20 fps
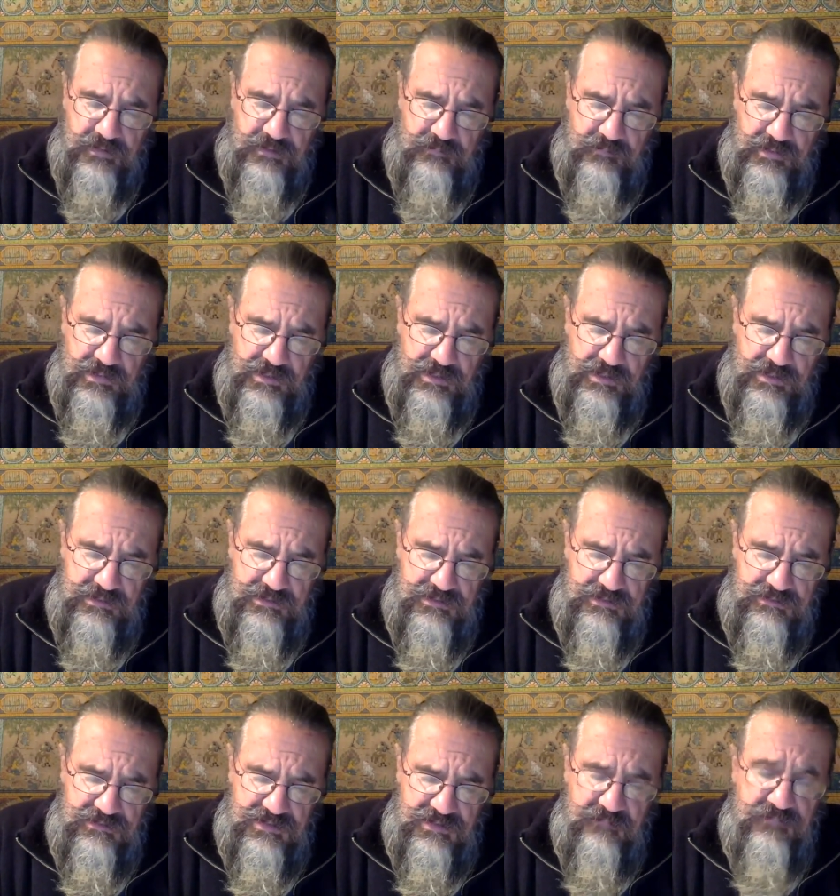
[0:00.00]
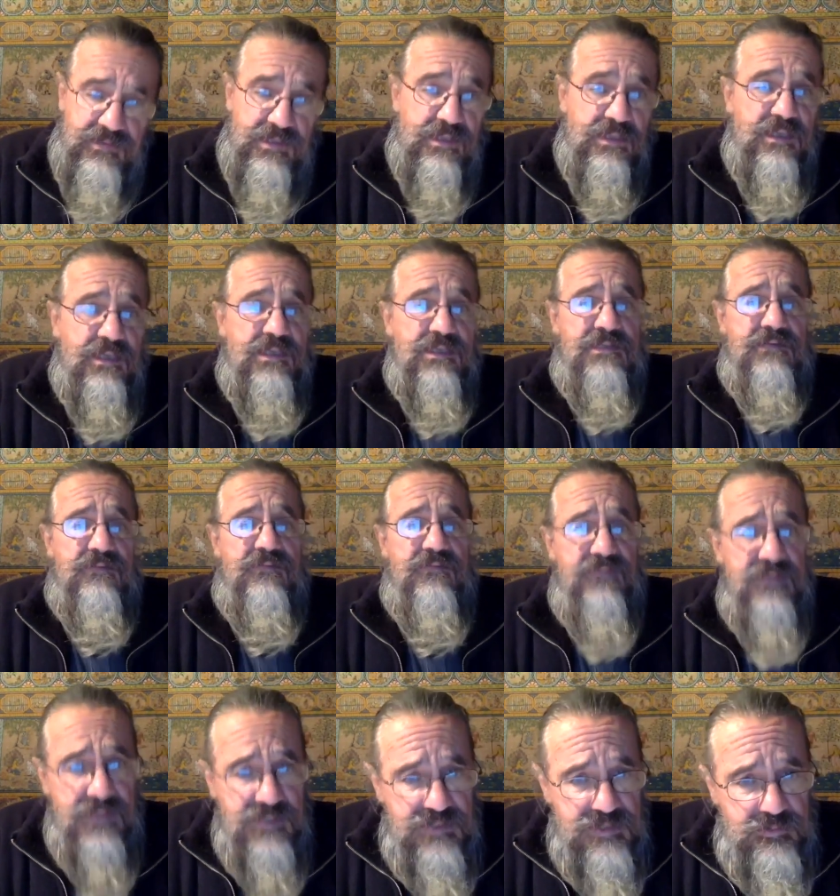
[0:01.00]
and we hate something that
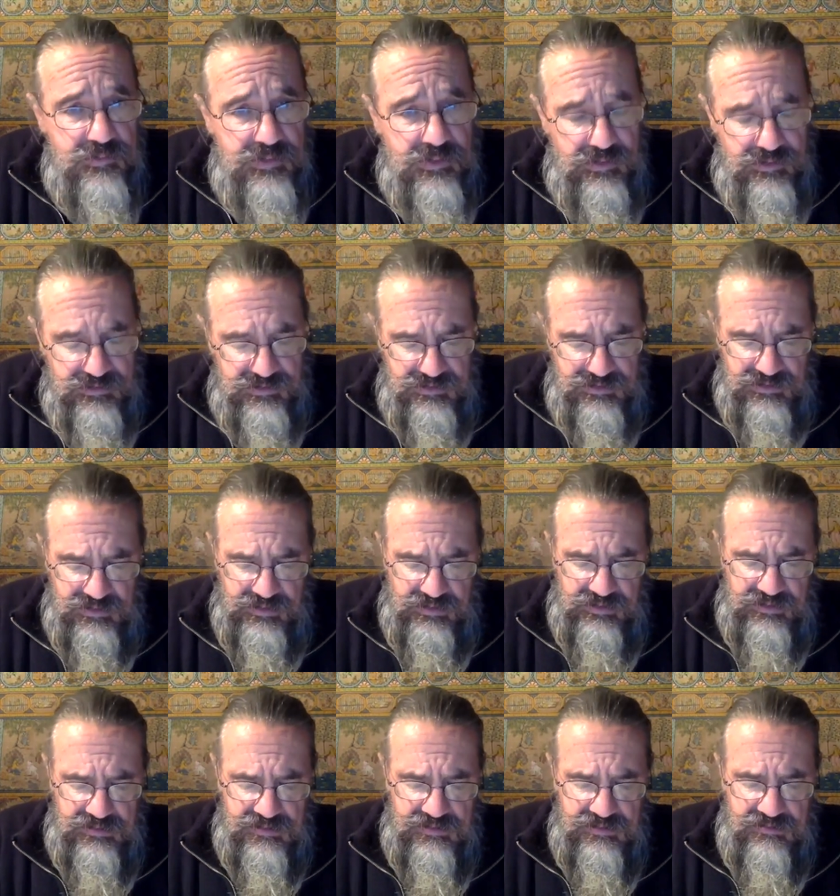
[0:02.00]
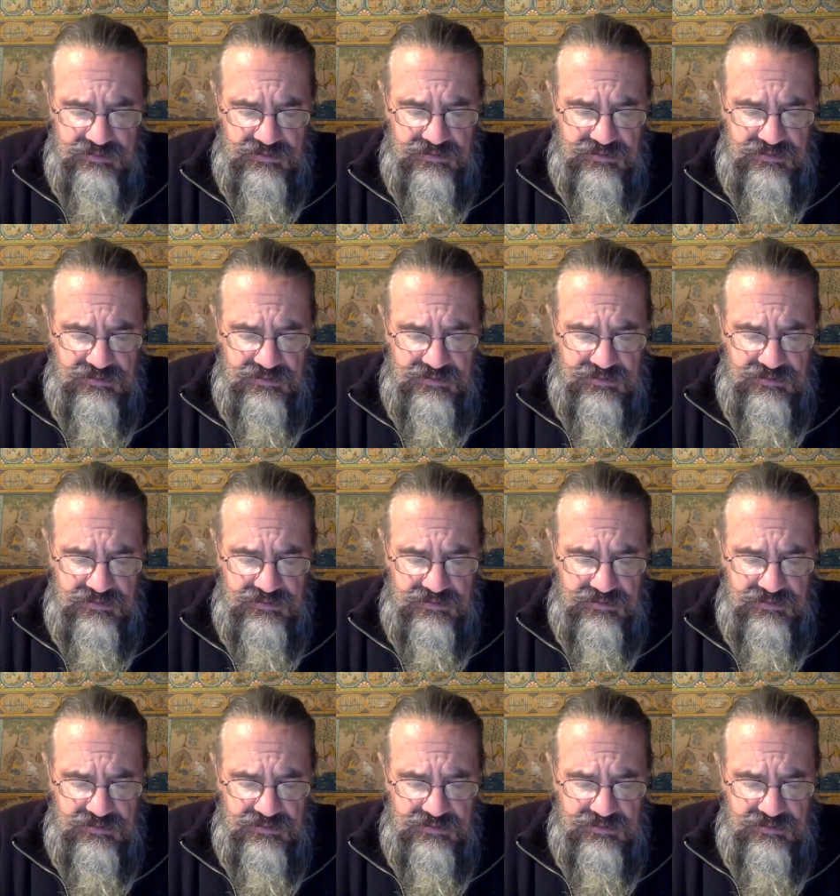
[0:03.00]
interferes with our desires.